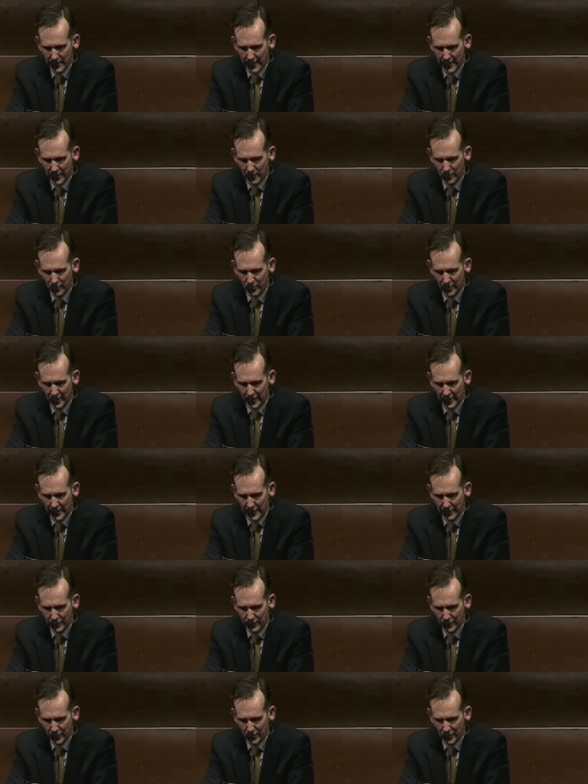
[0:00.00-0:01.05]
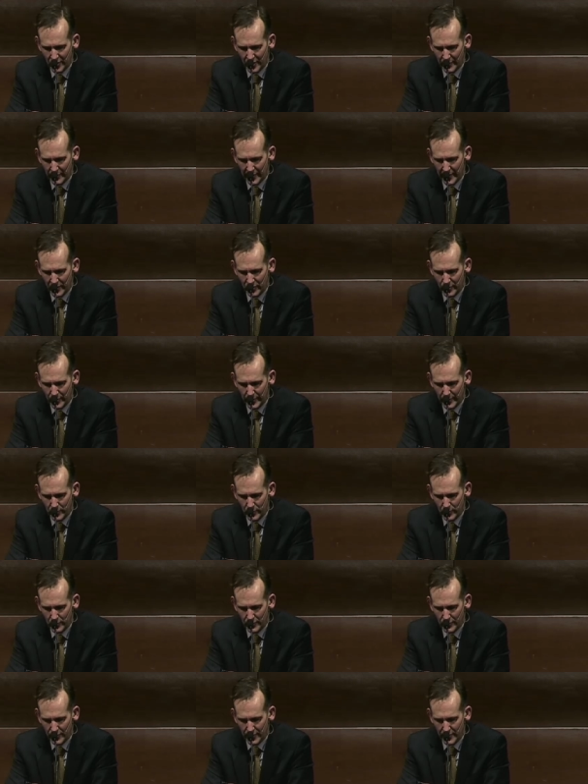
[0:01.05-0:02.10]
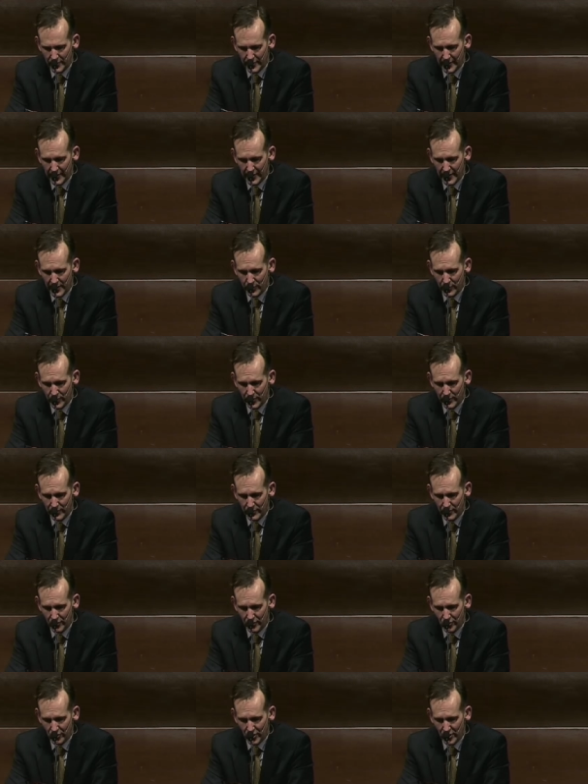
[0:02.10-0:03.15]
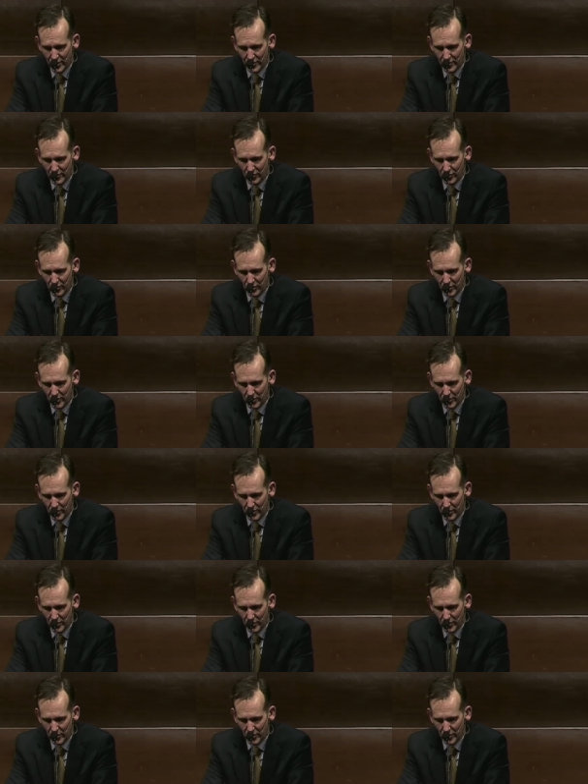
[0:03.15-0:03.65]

Now is the hour for the Son of Man to be glorified, the hour when the seed is